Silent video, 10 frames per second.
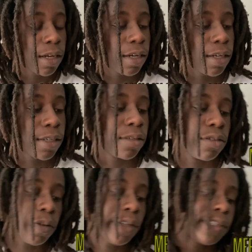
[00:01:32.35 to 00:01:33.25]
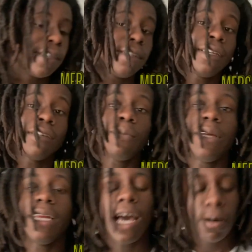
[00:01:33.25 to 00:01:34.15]
So let's get into
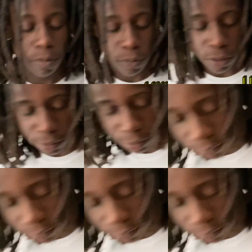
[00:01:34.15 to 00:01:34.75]
explaining how it works.